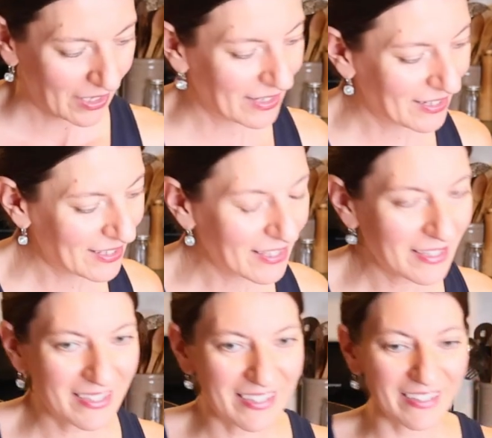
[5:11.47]
And this
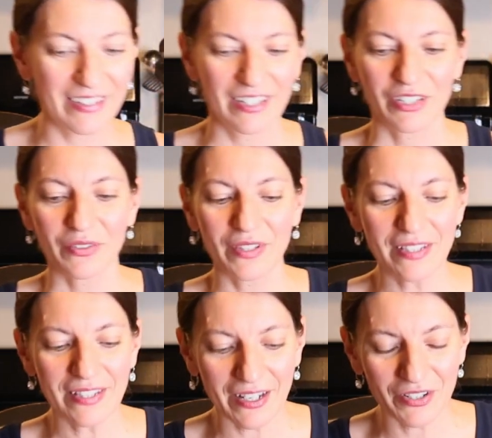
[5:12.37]
is
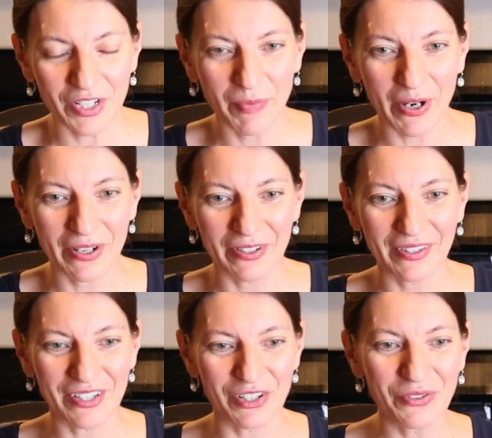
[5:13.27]
actually
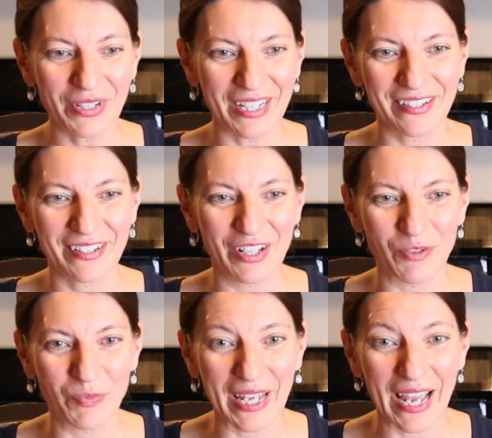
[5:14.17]
there's a new kids
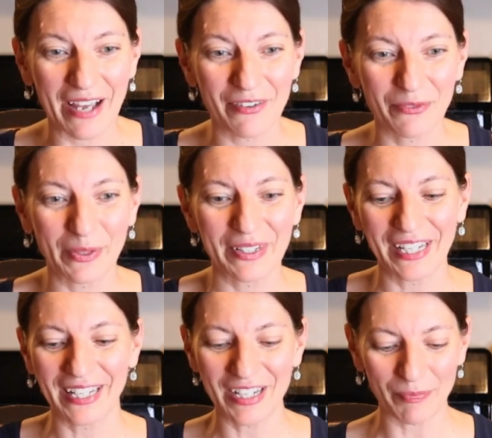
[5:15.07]
club we have where
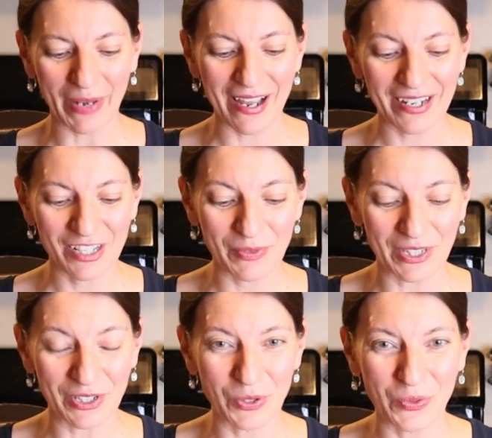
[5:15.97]
they get a box with
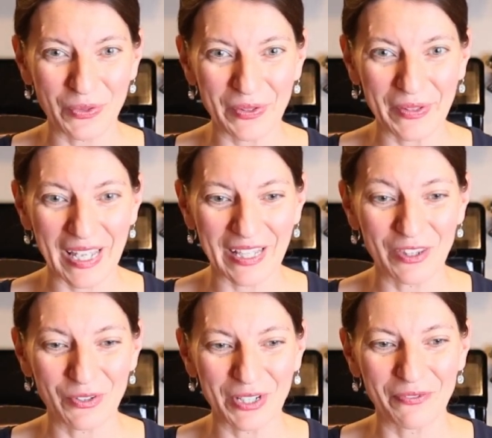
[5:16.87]
a tool and
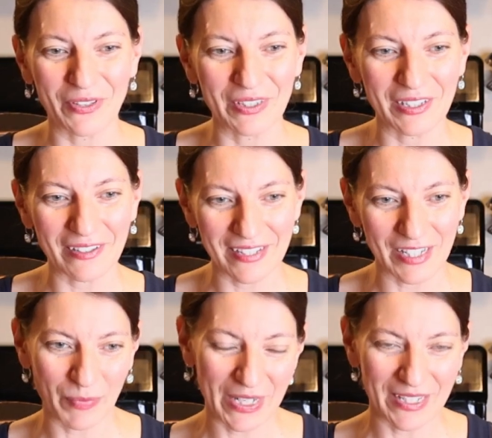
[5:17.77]
3 fun little
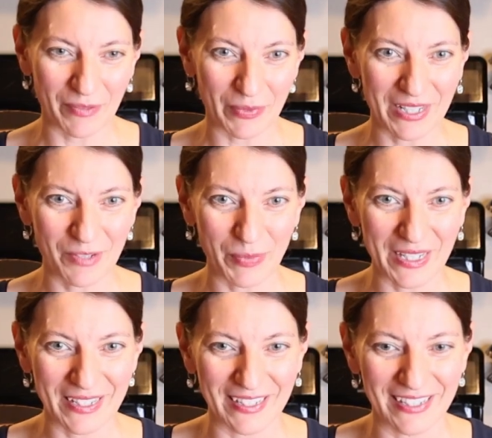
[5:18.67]
step-by-step
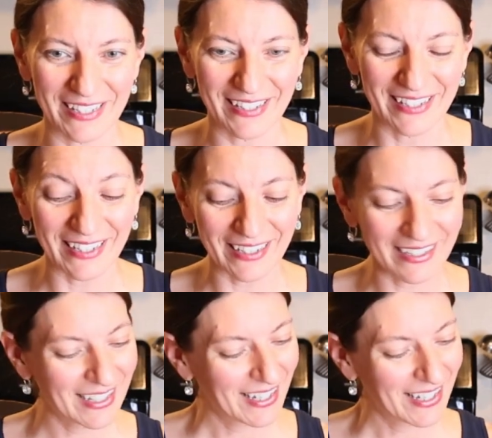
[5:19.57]
recipes and a seasoning.